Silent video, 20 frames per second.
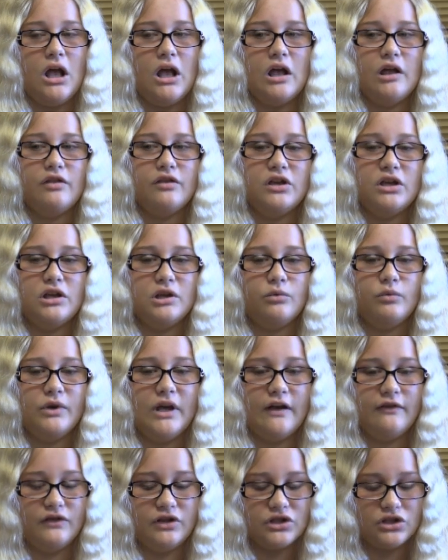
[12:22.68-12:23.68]
And then we
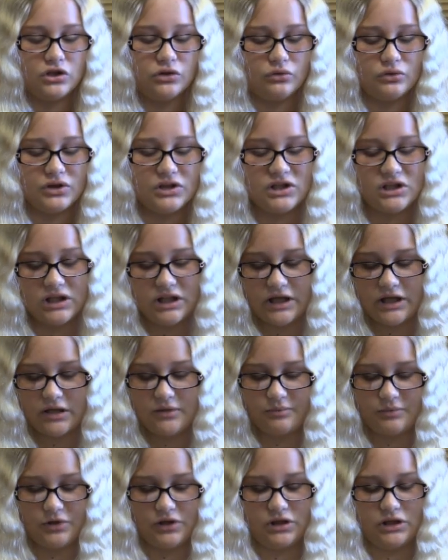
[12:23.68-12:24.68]
have these little
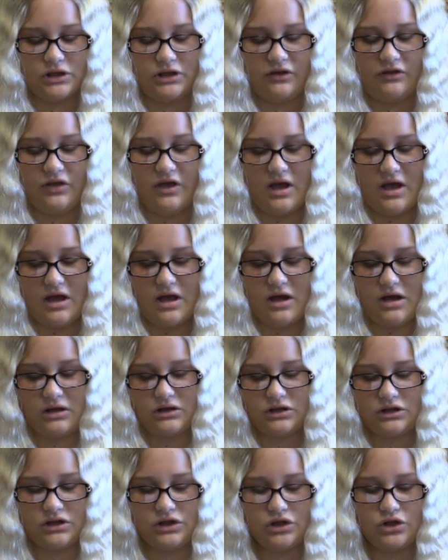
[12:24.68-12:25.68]
slips that
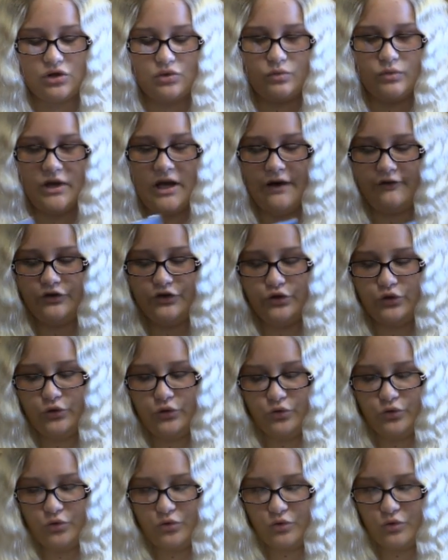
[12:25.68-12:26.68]
we have
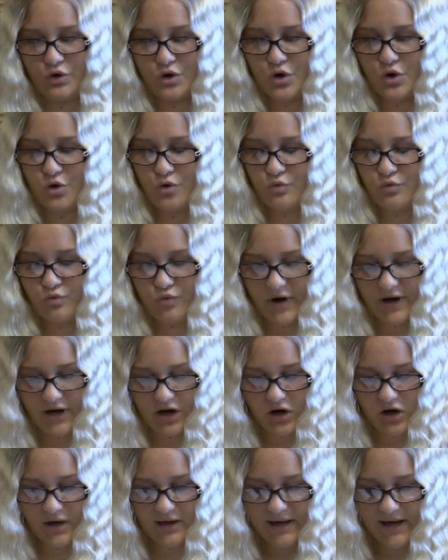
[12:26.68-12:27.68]
to write
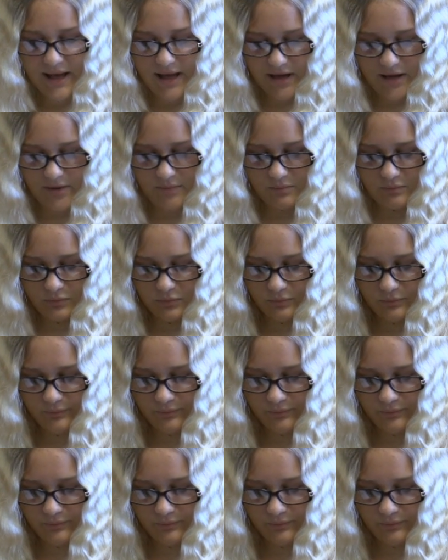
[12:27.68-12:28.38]
our name